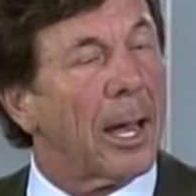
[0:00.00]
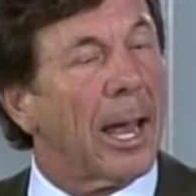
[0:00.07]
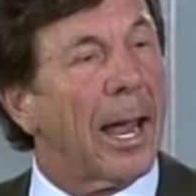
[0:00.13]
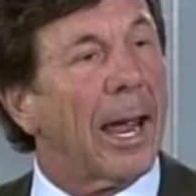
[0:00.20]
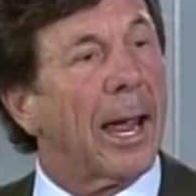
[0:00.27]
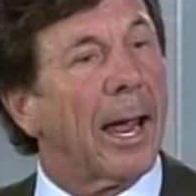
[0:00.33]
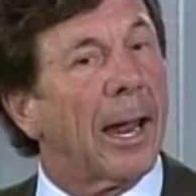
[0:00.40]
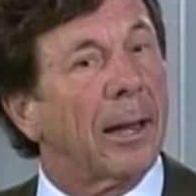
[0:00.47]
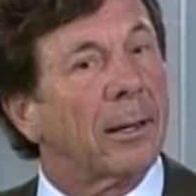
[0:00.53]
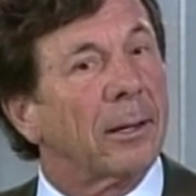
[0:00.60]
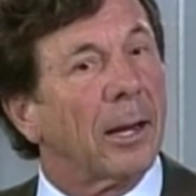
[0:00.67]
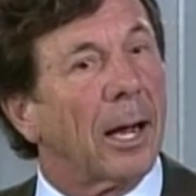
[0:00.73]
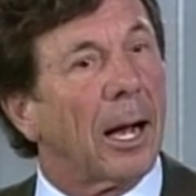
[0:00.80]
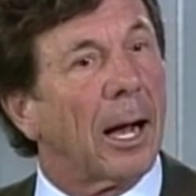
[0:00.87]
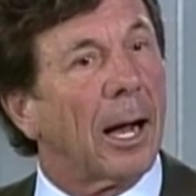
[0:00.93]
And
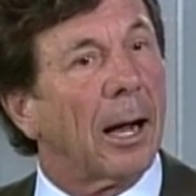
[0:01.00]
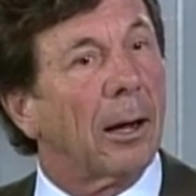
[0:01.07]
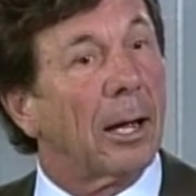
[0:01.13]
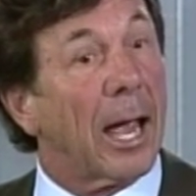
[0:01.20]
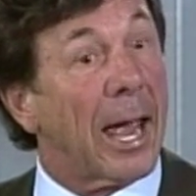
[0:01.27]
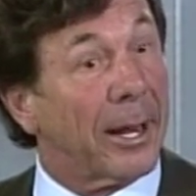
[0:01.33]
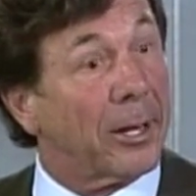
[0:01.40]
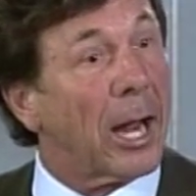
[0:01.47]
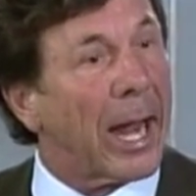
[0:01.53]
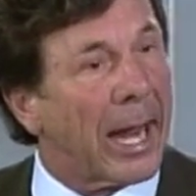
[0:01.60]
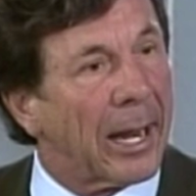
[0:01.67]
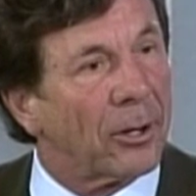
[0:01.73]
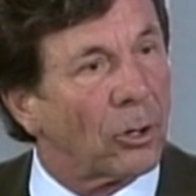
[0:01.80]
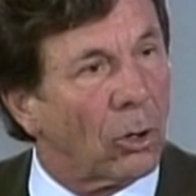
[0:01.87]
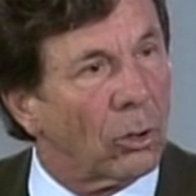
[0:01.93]

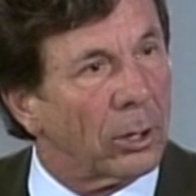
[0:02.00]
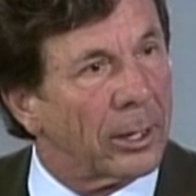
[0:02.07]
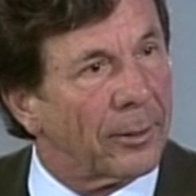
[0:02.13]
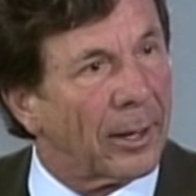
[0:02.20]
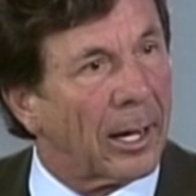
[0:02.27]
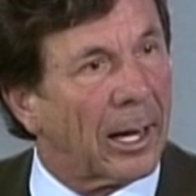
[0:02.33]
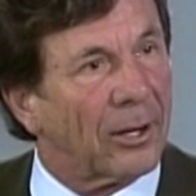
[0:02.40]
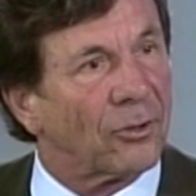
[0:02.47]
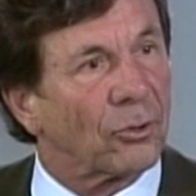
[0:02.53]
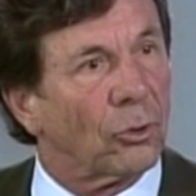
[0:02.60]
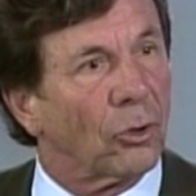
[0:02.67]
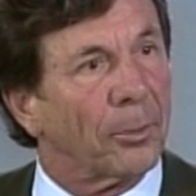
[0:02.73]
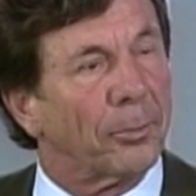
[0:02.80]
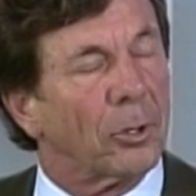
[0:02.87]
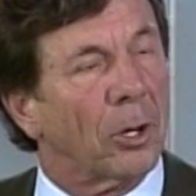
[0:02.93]
only the high school
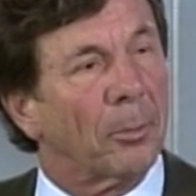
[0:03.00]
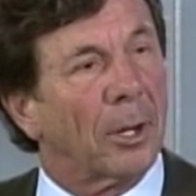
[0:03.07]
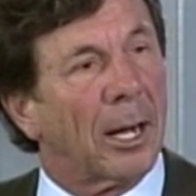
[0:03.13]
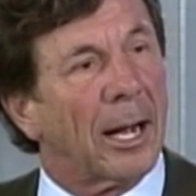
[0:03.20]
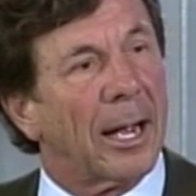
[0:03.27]
diploma.